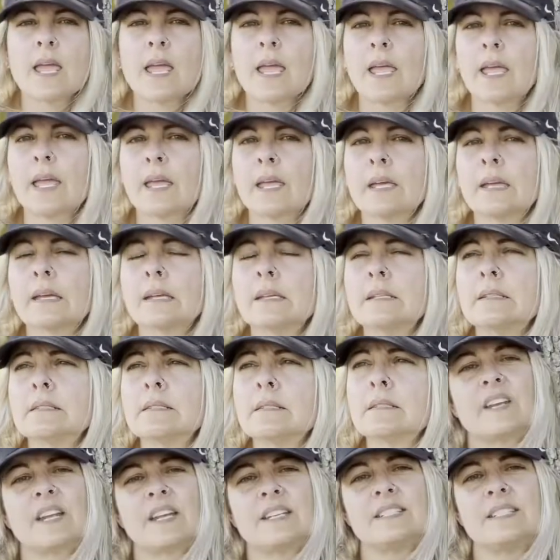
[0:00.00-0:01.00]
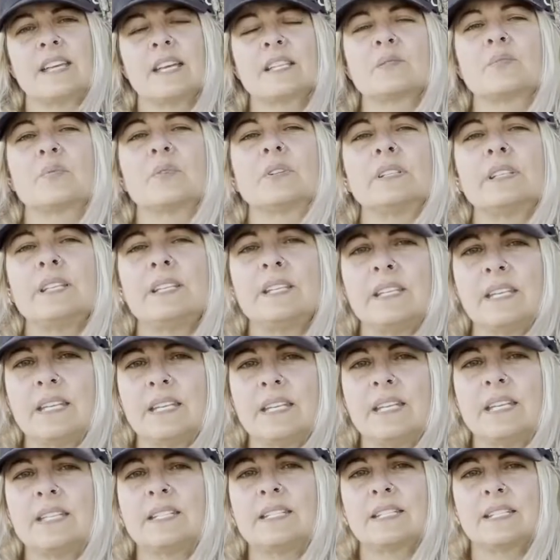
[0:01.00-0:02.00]
and I desperately
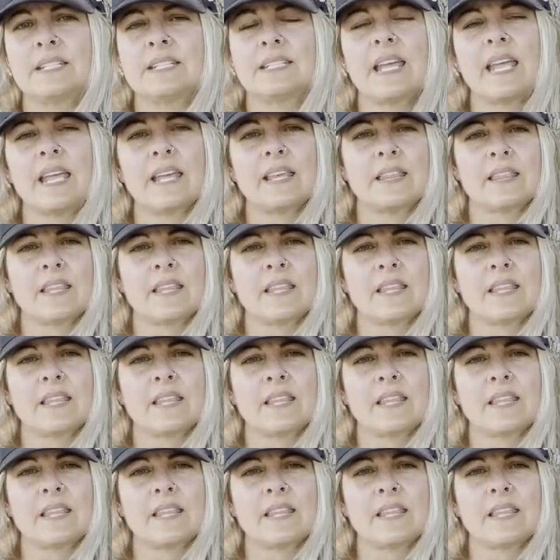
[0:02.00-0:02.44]
needed to take